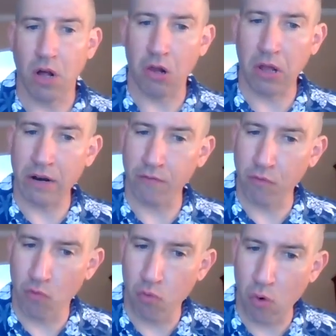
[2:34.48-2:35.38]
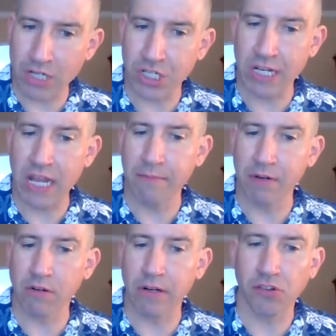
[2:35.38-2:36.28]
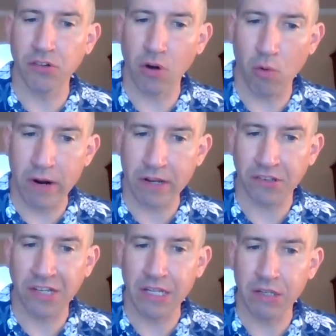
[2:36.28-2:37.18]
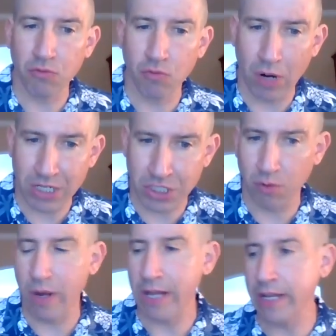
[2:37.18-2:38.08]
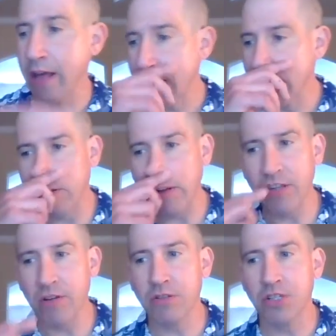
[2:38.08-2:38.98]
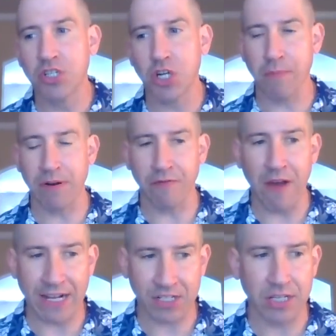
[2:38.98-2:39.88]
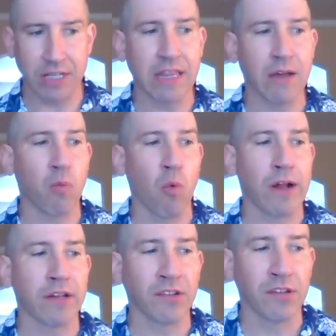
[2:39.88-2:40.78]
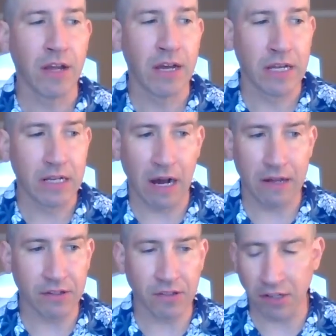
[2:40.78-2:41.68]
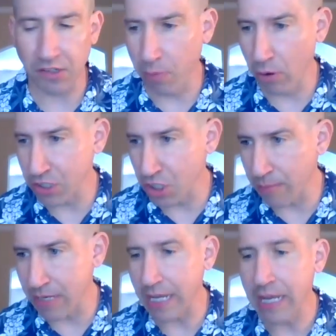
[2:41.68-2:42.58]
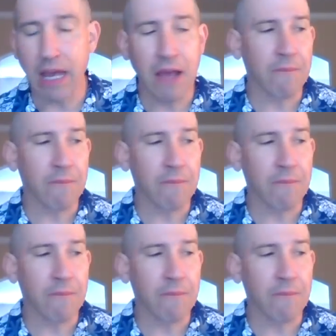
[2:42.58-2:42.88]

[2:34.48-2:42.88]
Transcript: A lot of Russian immigrants don't want to see Russia win. There's a huge German faction that wants, that's going to support Germany.